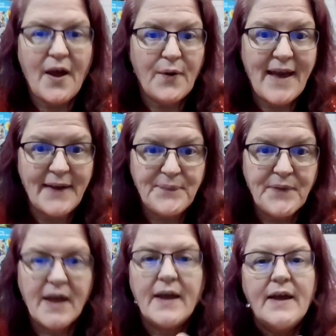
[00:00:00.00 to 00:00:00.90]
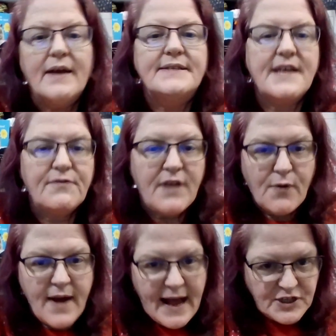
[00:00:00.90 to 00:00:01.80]
Okay.
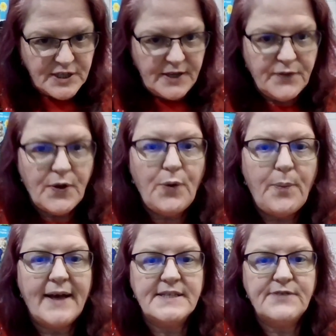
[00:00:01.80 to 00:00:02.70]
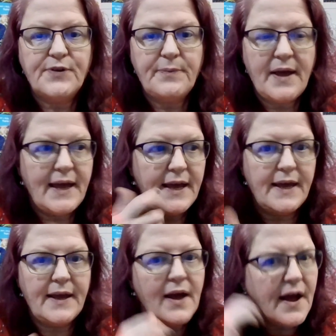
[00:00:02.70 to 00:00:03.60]
Sunflower Ashley, who passed from
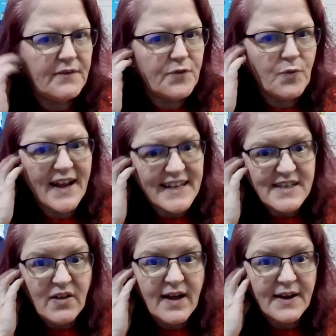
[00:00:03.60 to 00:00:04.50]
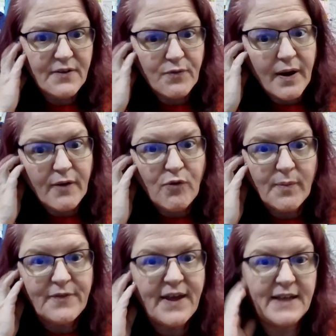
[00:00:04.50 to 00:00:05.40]
what I can tell, kind of rare form
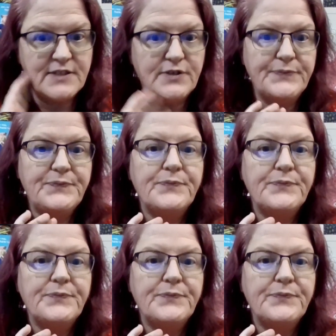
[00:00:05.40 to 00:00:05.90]
of cancer.